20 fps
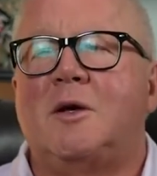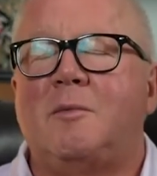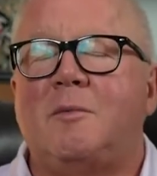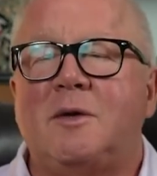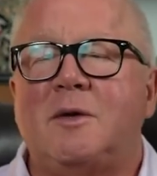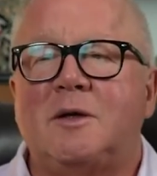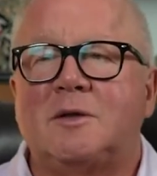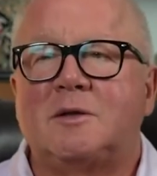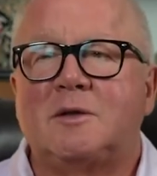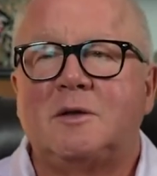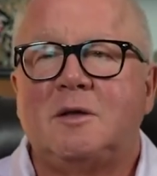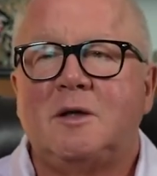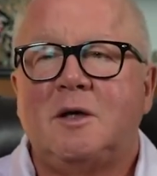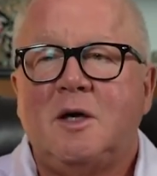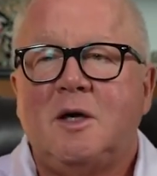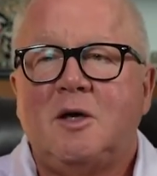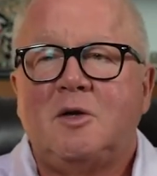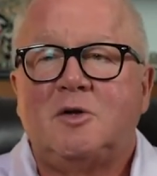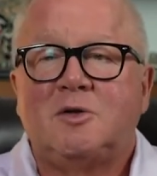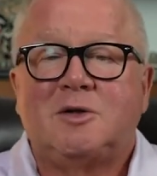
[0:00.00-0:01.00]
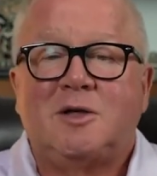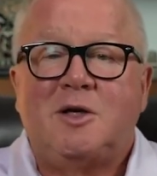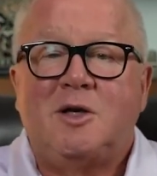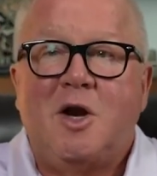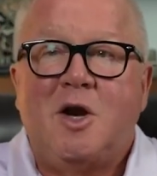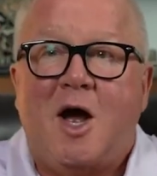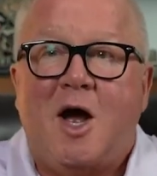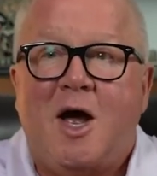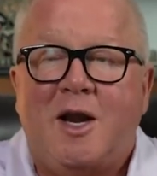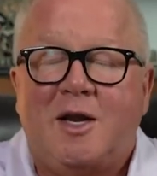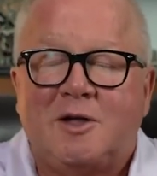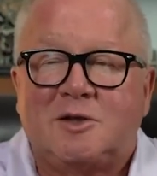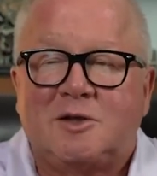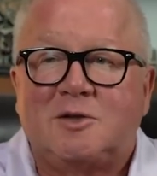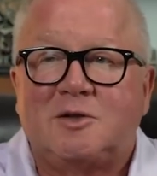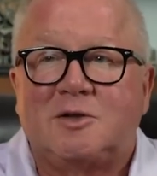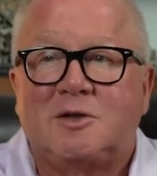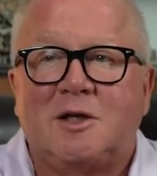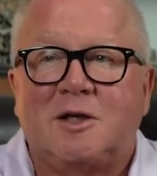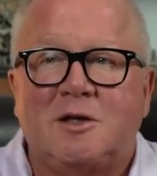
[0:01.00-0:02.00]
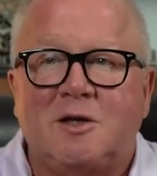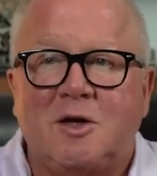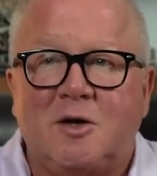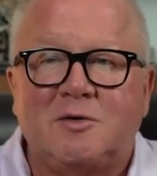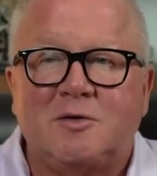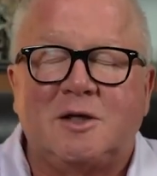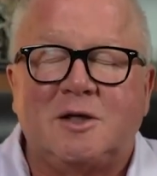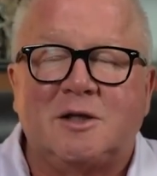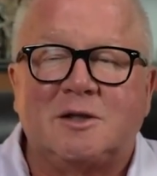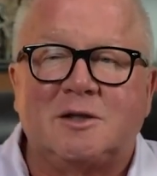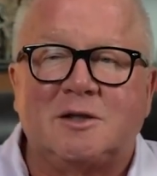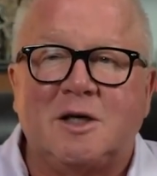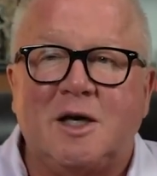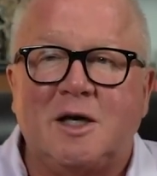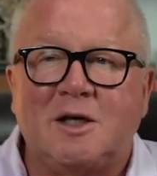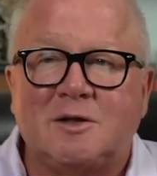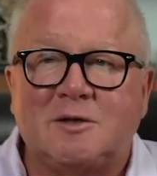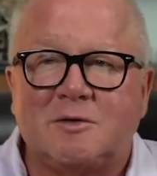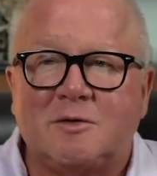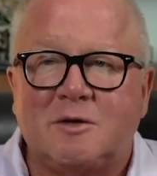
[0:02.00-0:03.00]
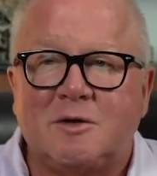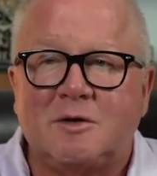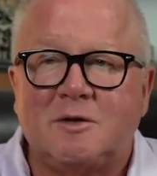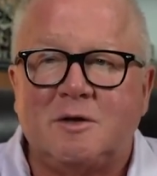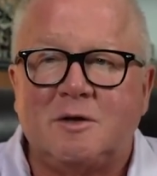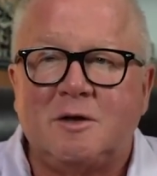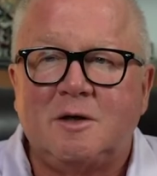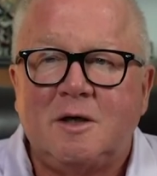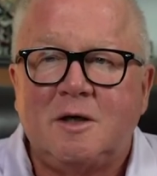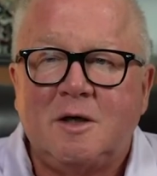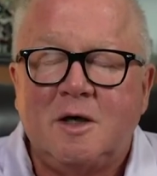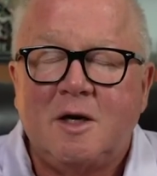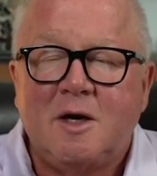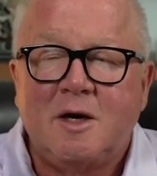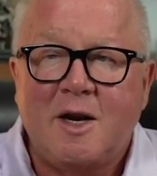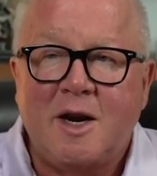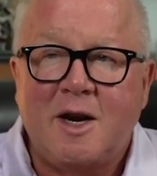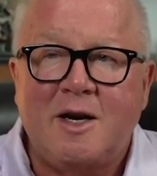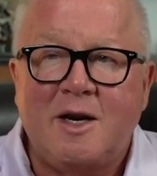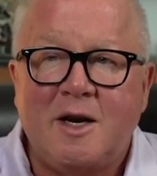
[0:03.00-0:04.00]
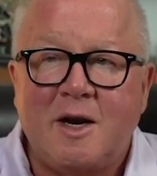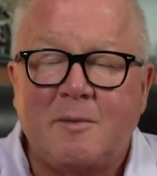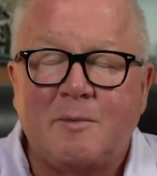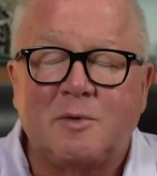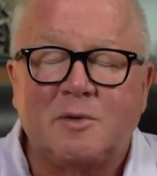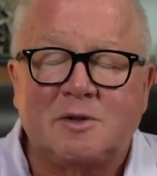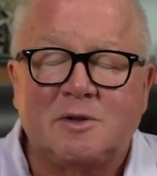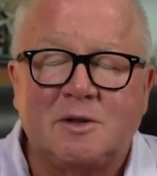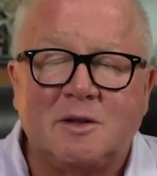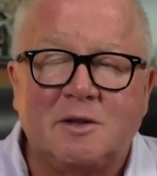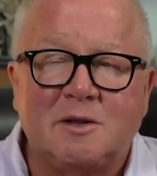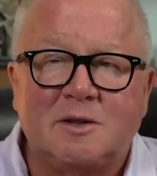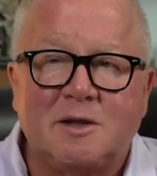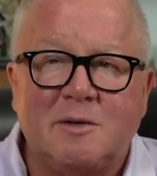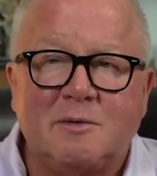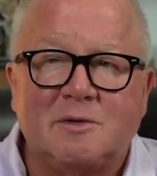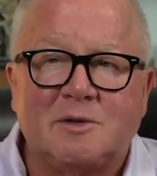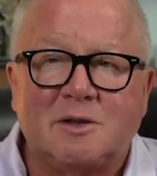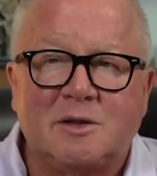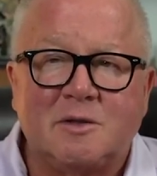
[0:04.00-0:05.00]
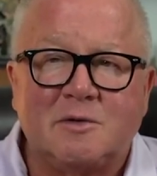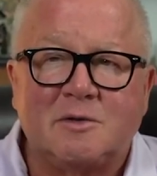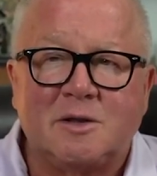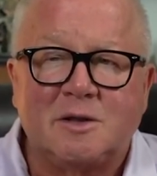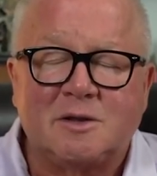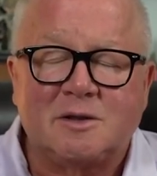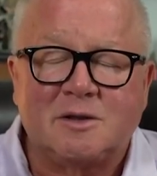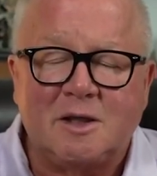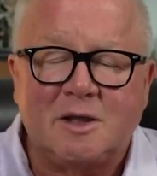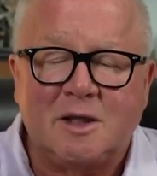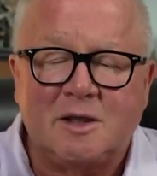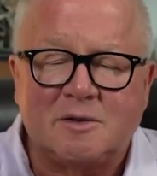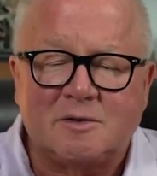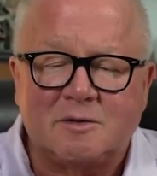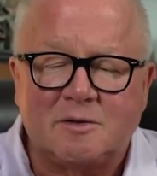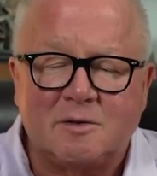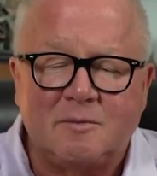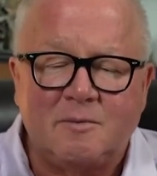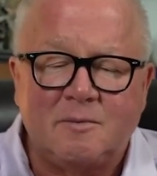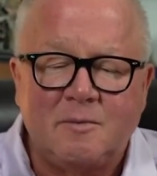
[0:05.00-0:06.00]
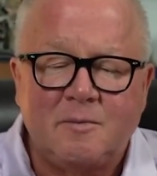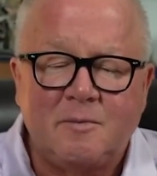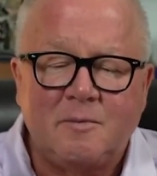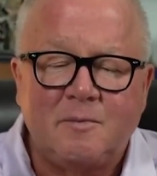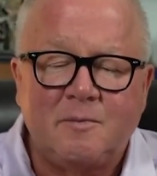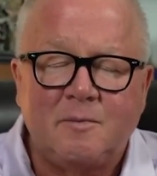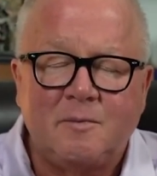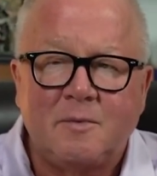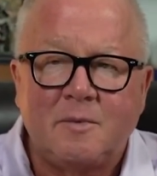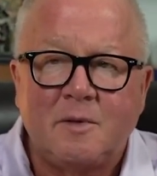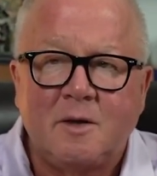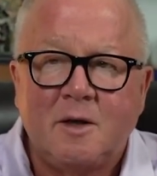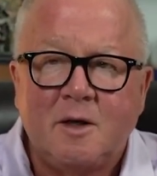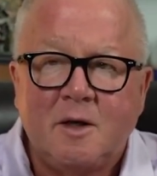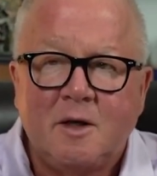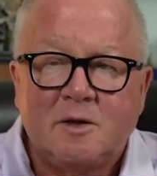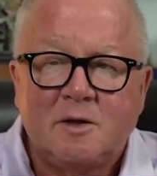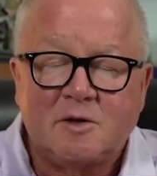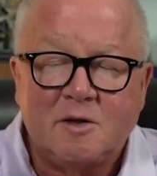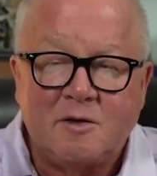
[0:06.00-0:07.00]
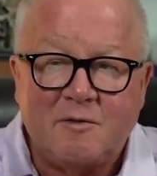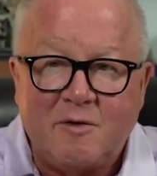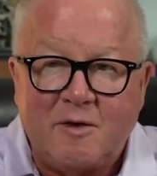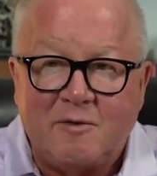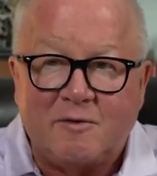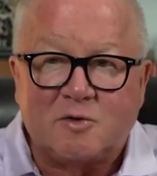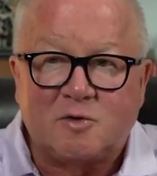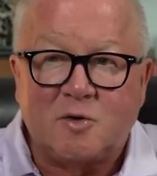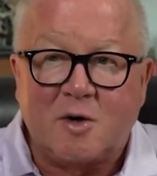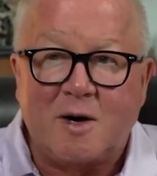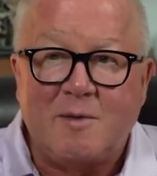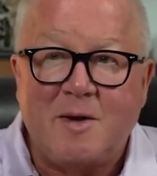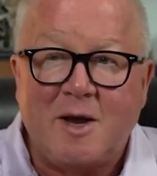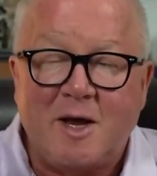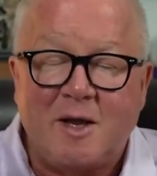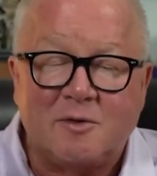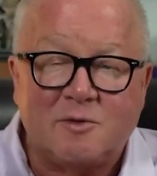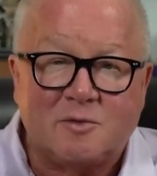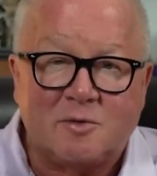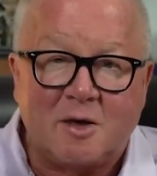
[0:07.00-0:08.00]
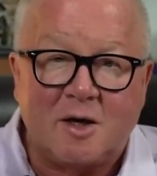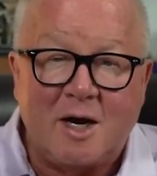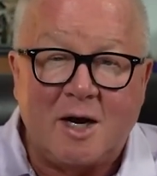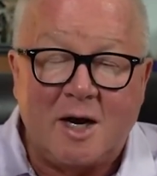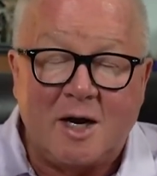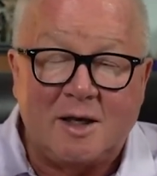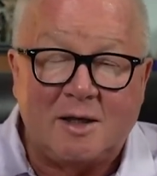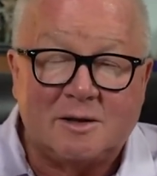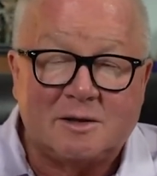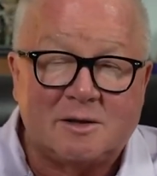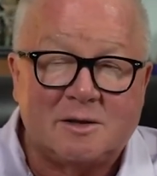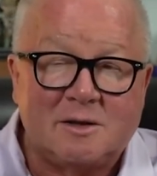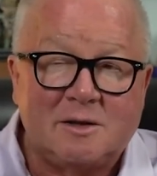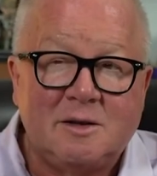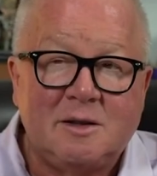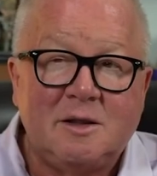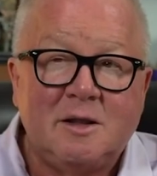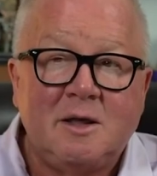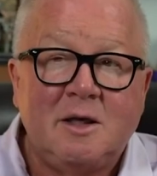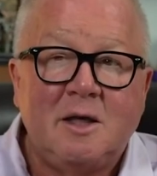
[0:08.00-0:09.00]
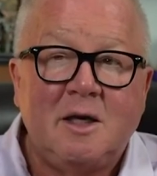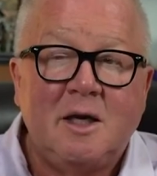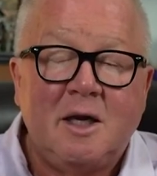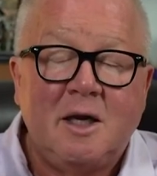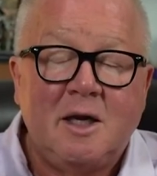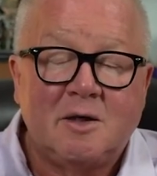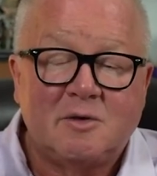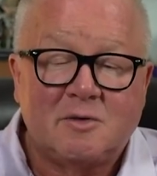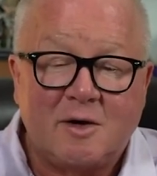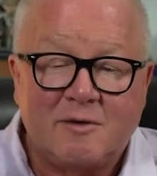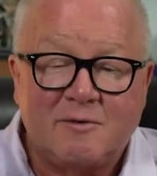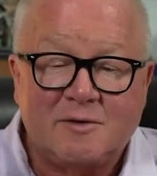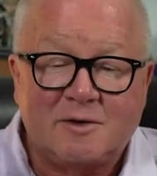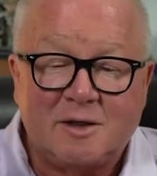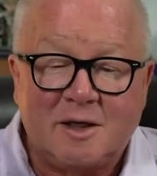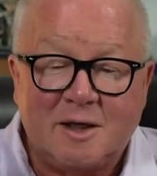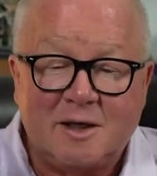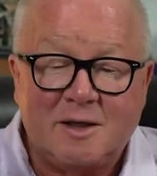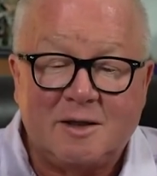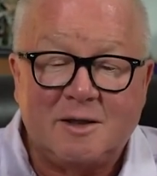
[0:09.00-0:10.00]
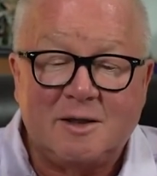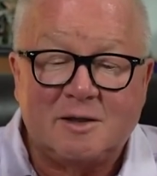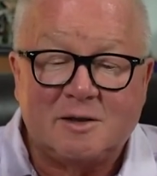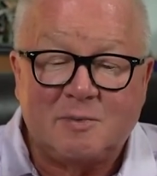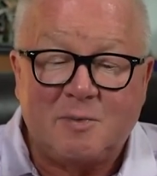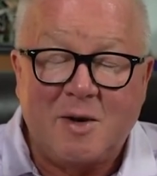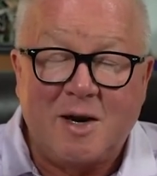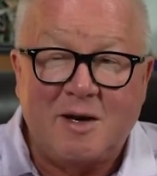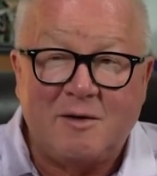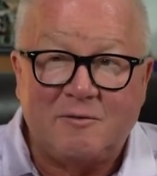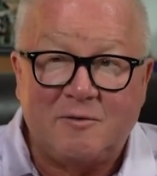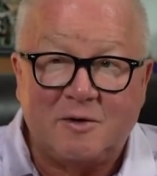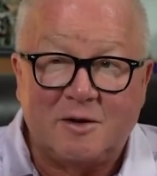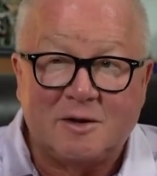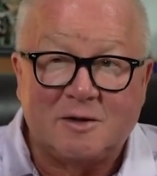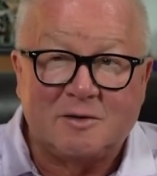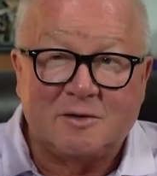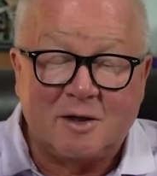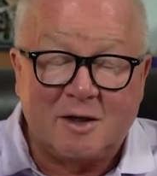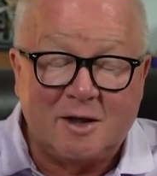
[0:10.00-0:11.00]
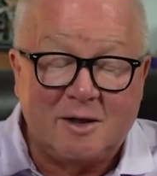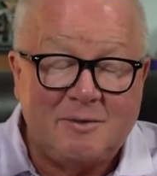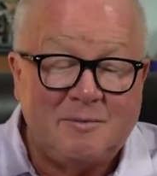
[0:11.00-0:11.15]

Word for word: but it's usually not. It's usually low testosterone. 99% of the time, it's low testosterone. So if you have a dry mouth, dry eyes, and dry vagina, and it's painfully dry,